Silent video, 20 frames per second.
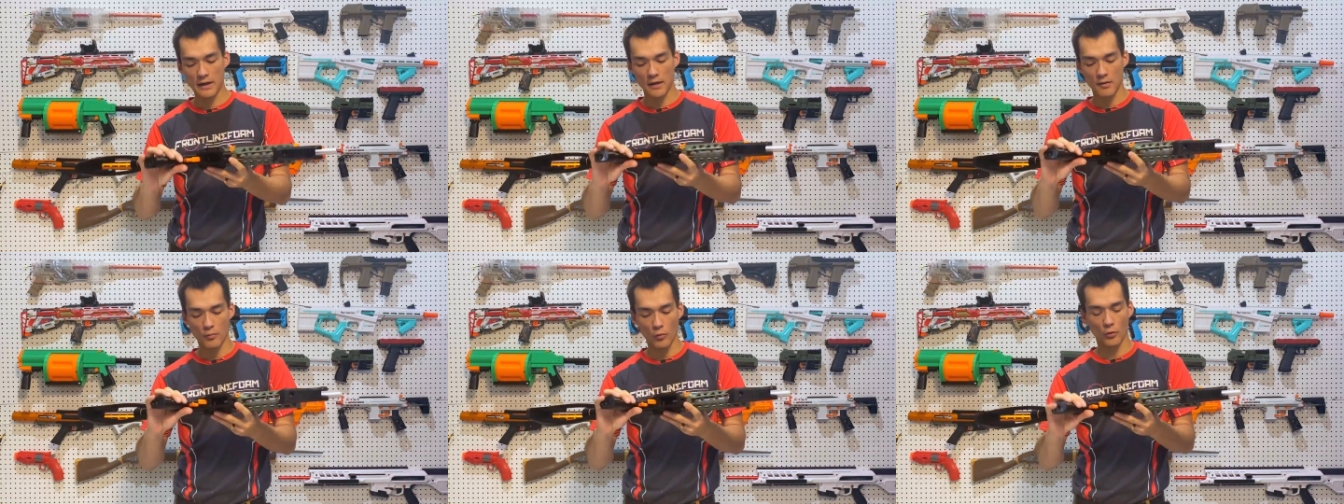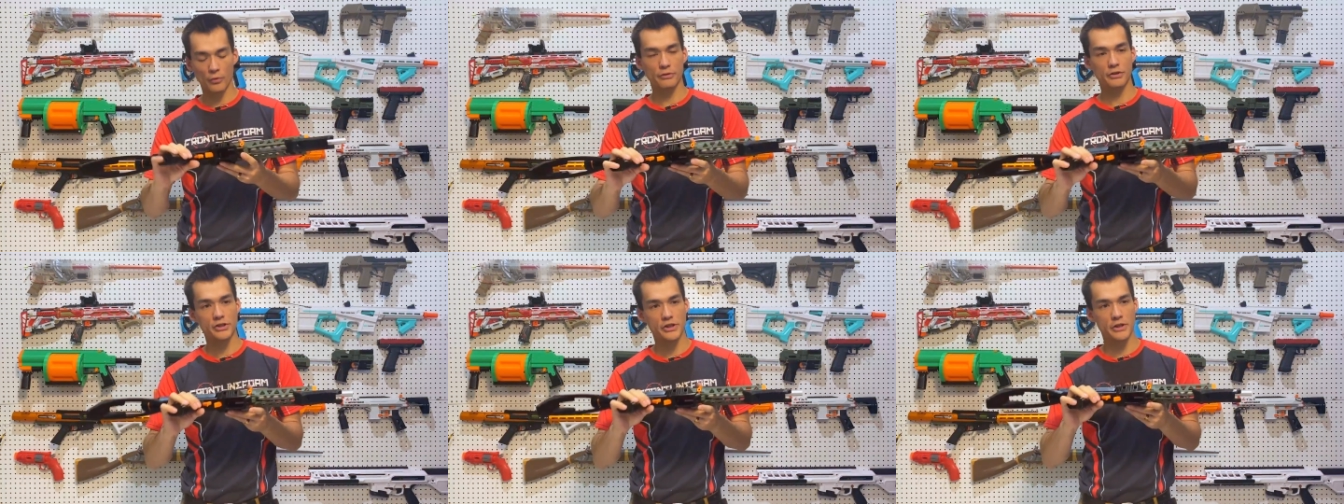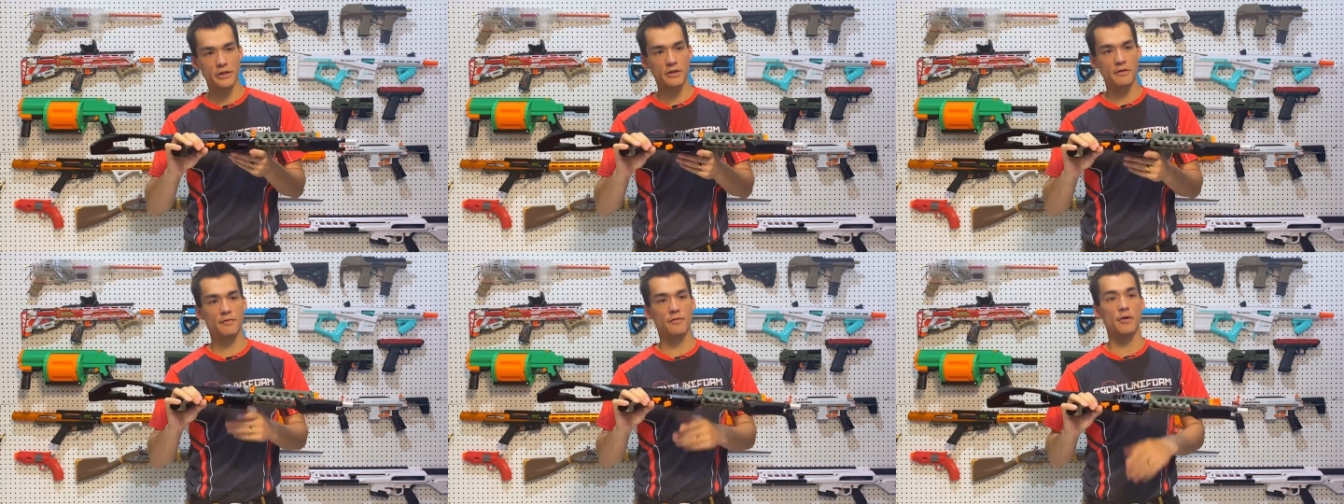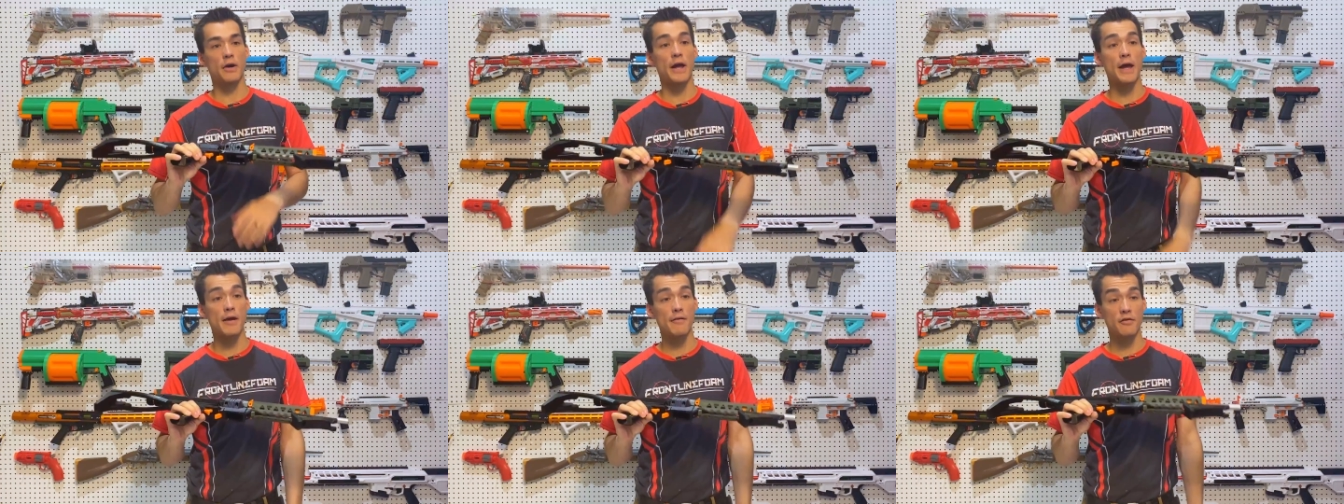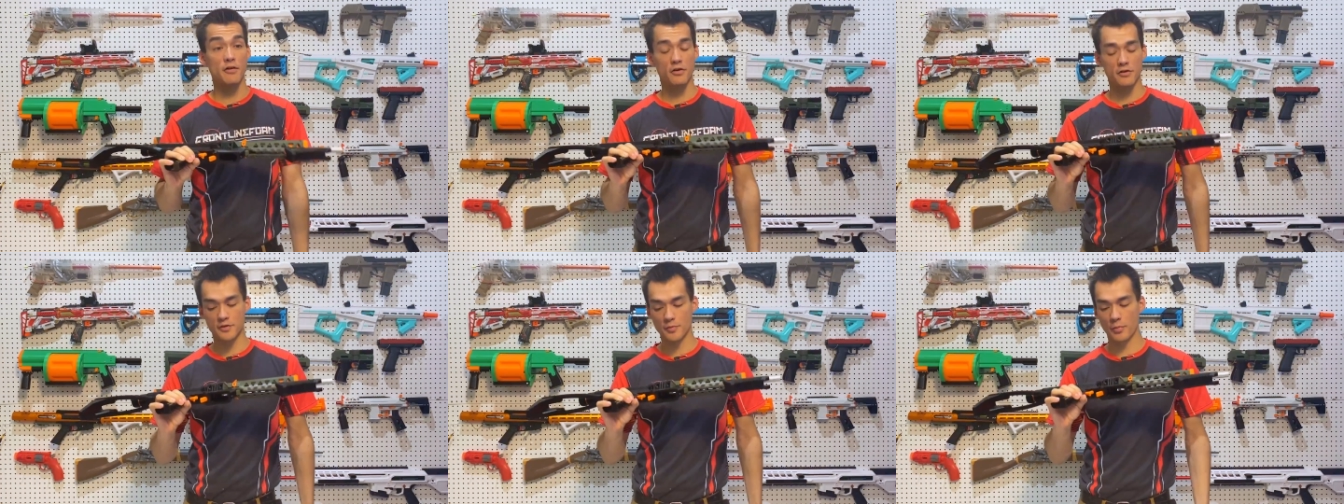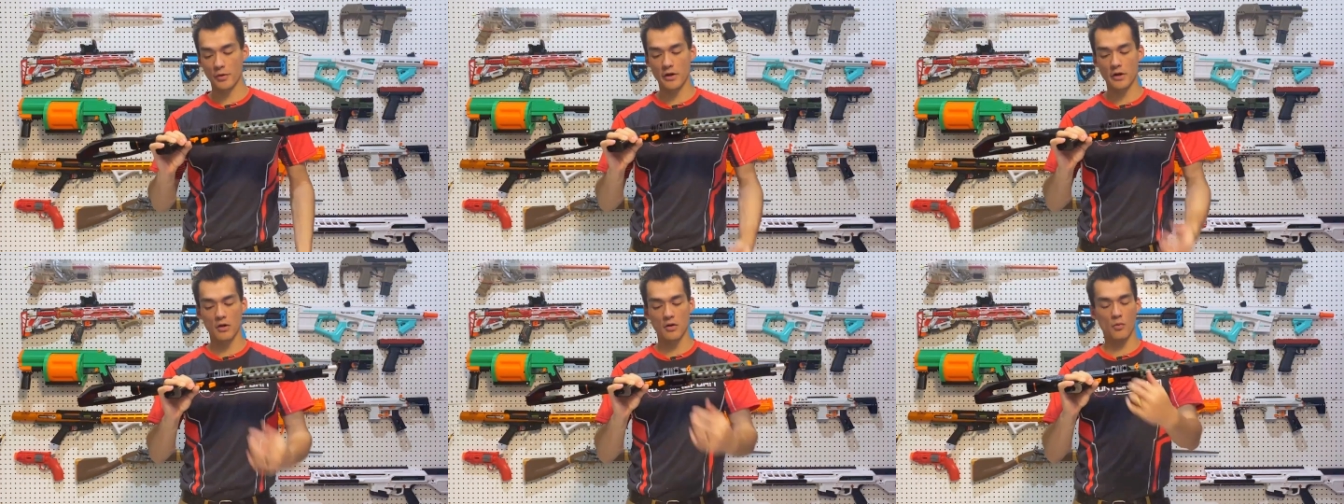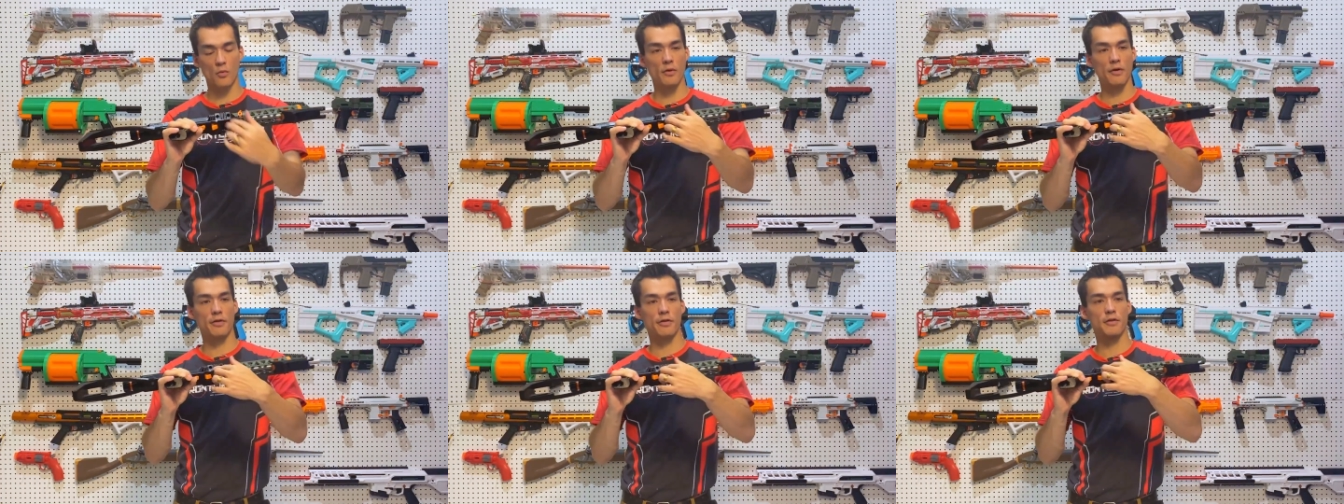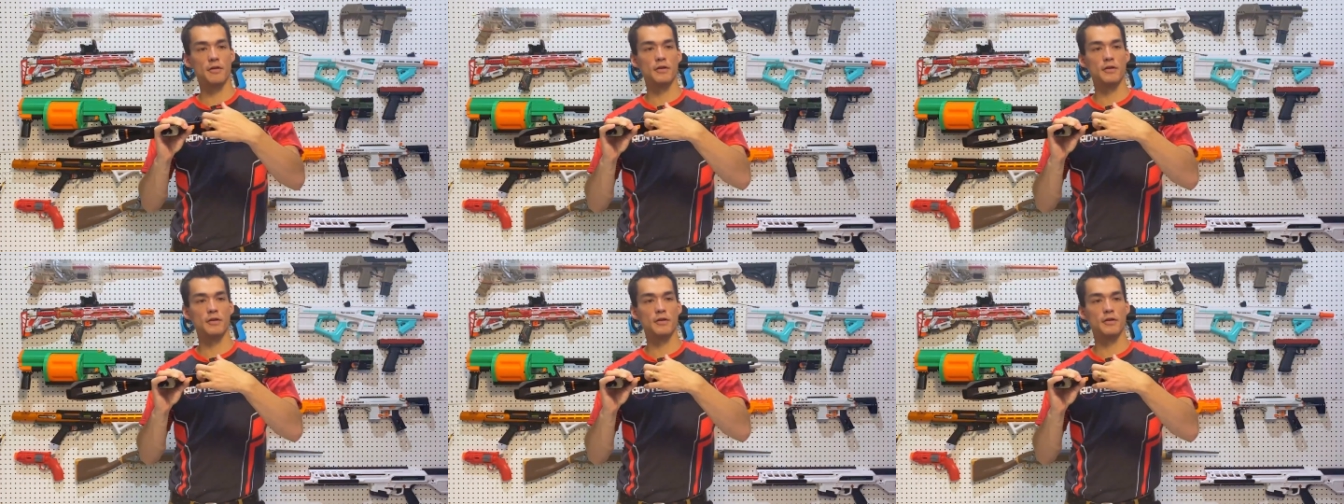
get more rigidity for a heavier spring with